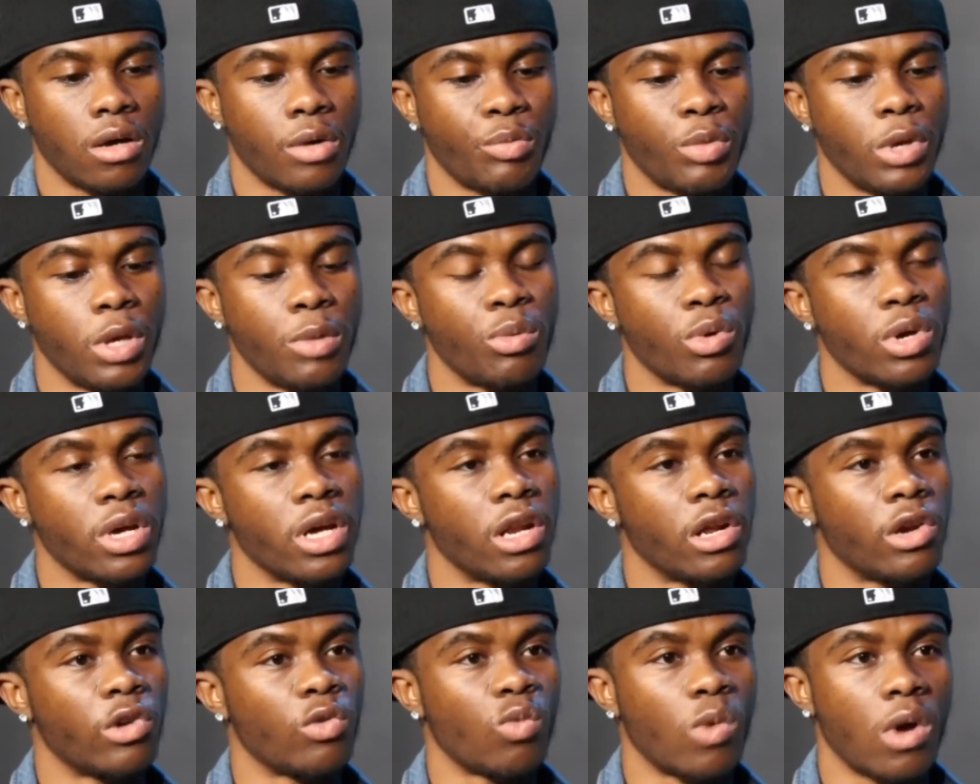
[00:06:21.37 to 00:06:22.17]
people
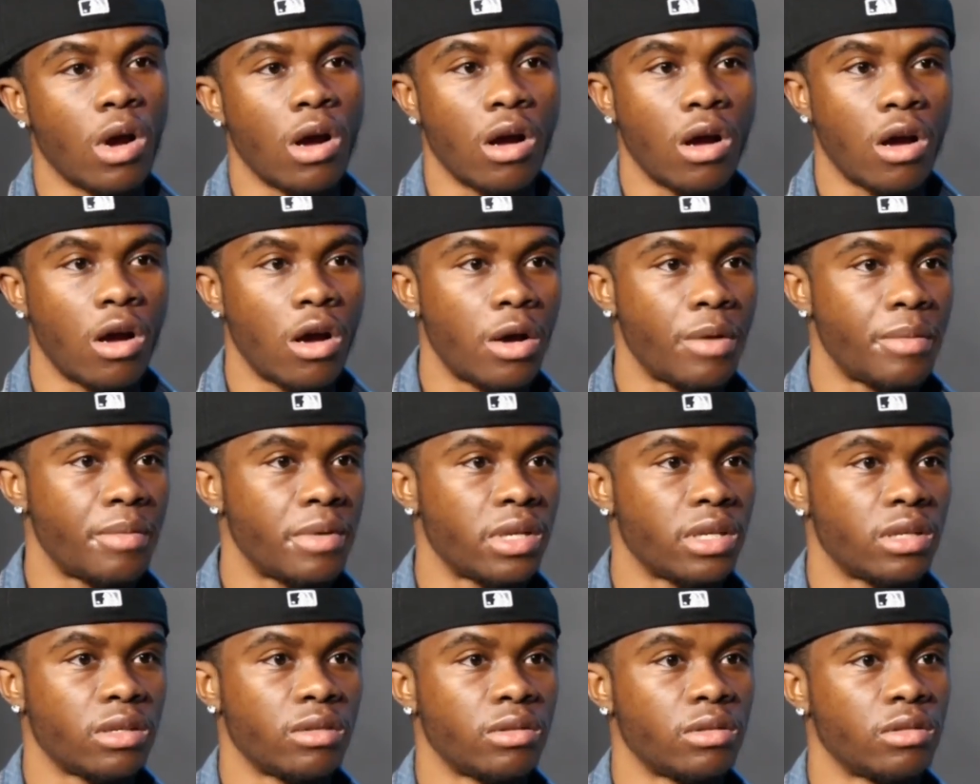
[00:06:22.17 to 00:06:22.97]
getting robbed,
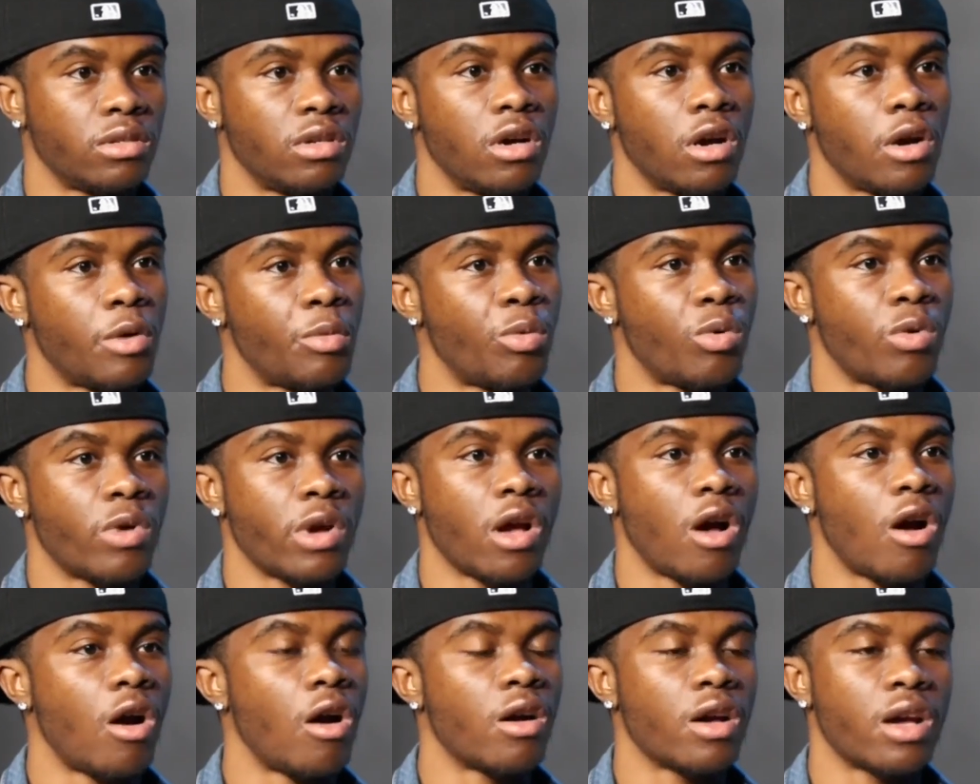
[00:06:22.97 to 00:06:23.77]

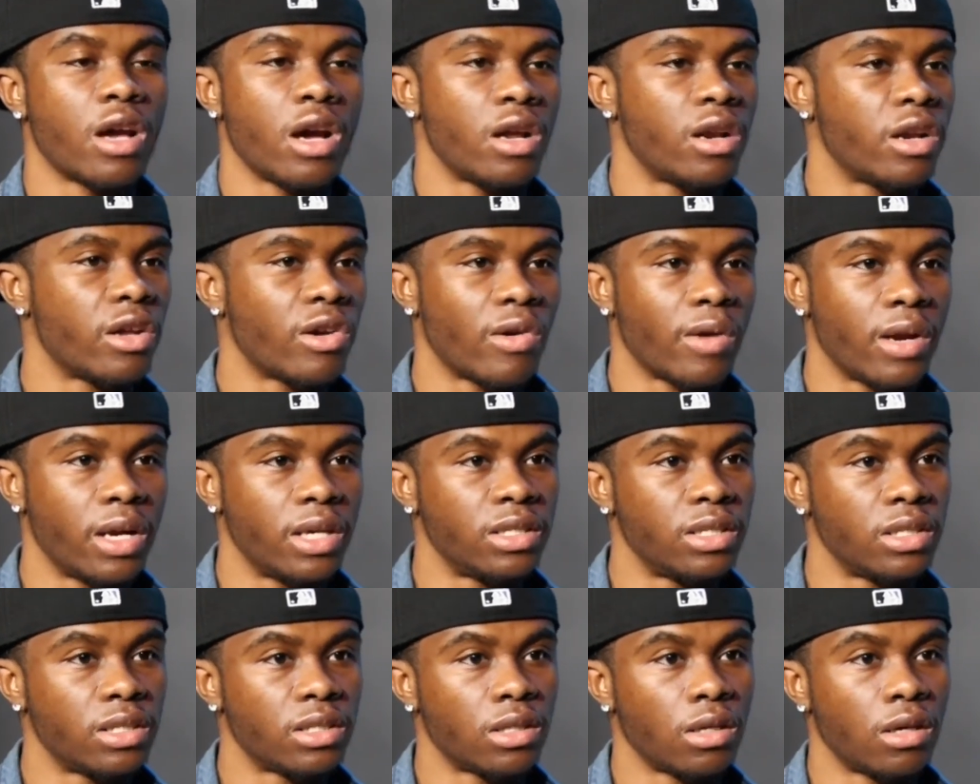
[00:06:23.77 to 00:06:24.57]
gunpoint, all kind of
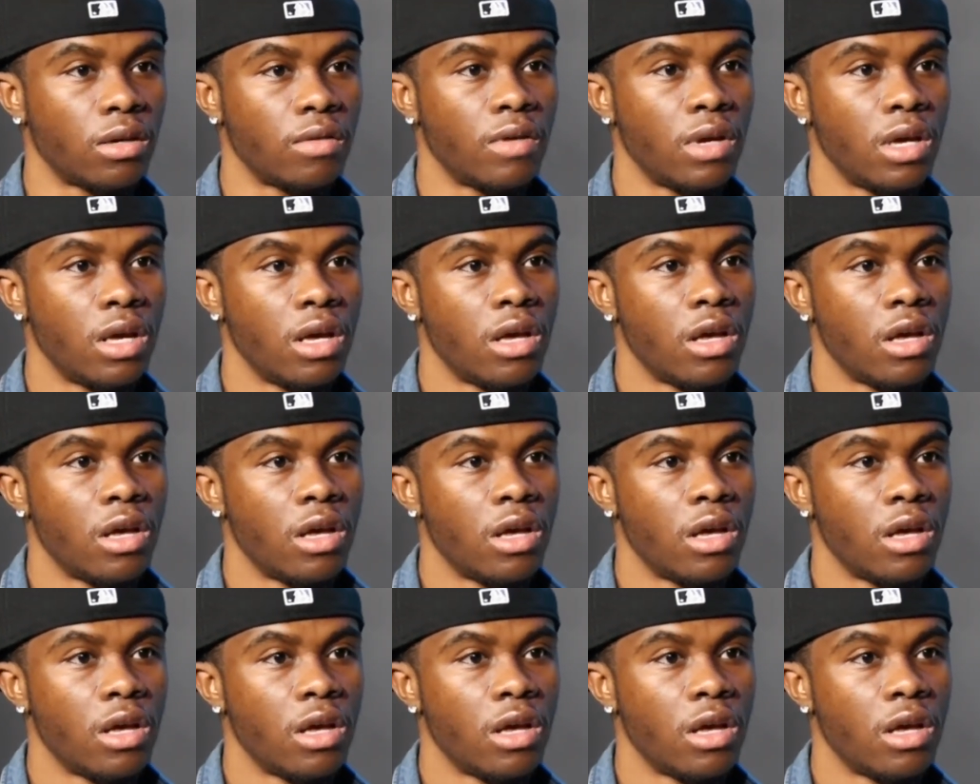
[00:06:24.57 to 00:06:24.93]
crazy stuff.